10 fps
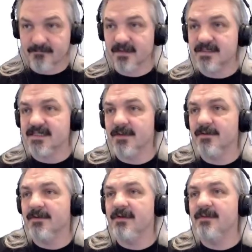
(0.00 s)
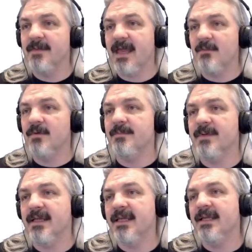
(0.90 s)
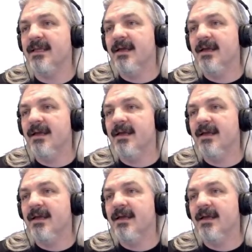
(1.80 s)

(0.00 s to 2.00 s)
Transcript: so that would be